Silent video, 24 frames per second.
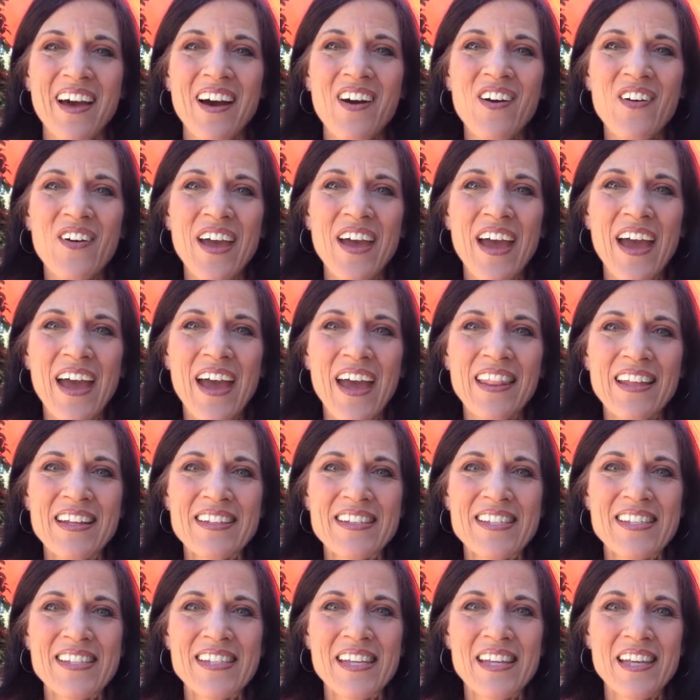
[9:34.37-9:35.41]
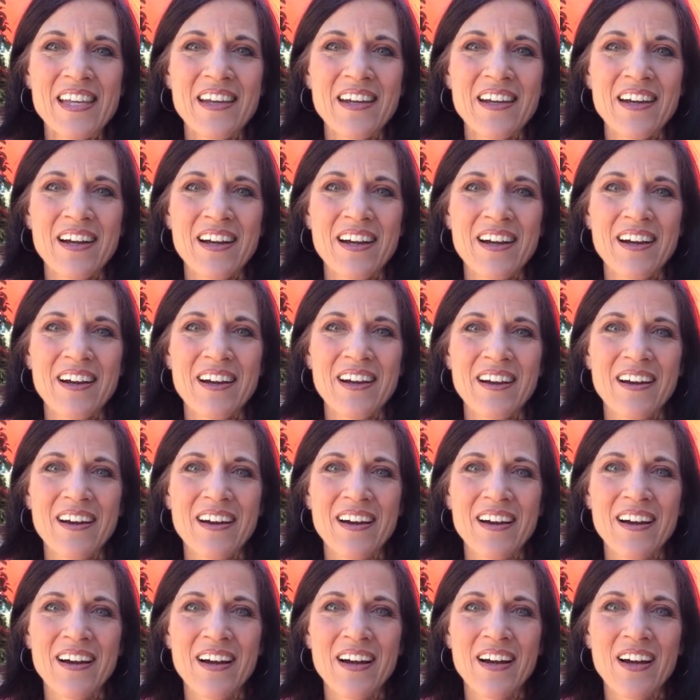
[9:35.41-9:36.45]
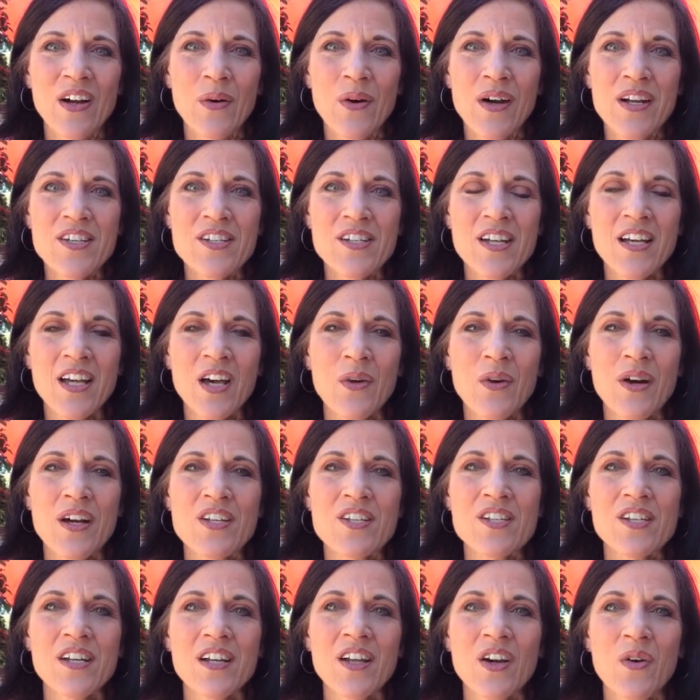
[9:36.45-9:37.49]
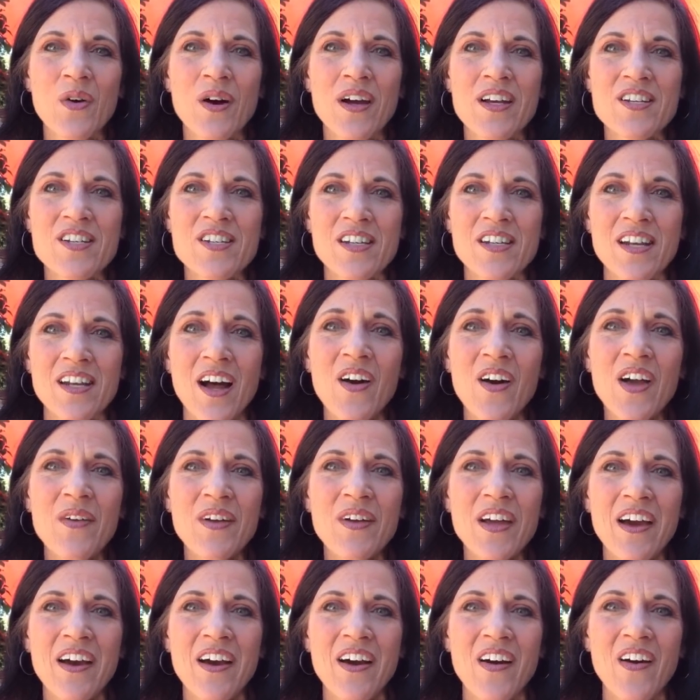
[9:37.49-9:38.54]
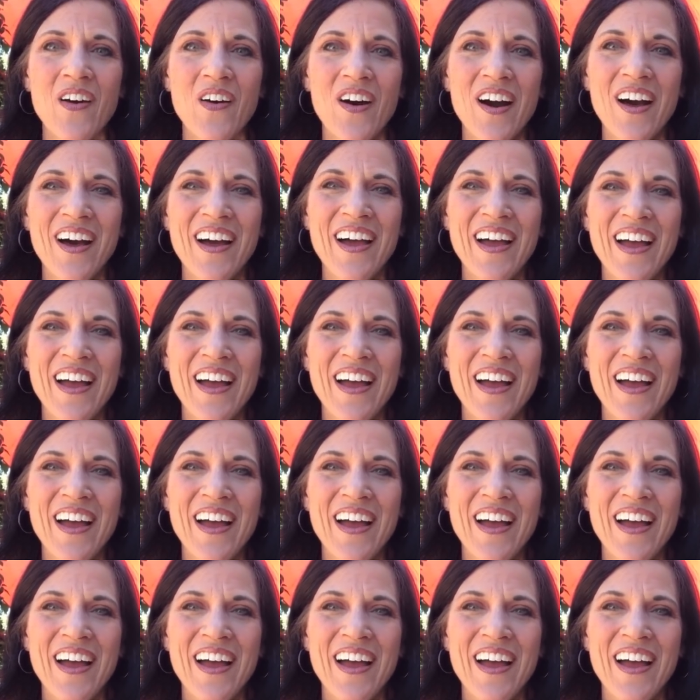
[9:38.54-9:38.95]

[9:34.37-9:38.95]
Okay, let's see here. Question, question, question. Oh, here we go.